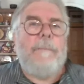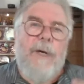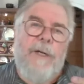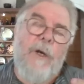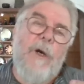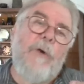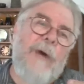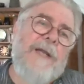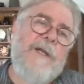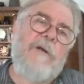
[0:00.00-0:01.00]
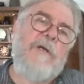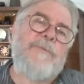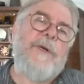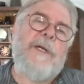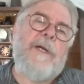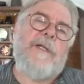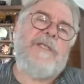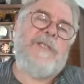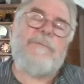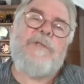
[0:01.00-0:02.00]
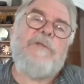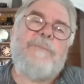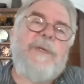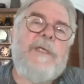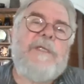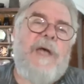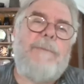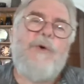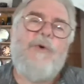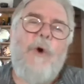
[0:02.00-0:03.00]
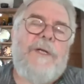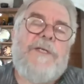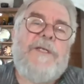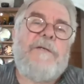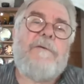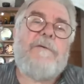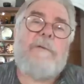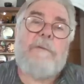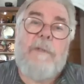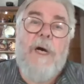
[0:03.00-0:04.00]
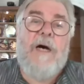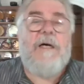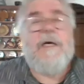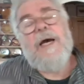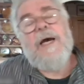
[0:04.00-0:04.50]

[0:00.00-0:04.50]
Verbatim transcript: But right across Britain, there seems to have been a taboo on eating the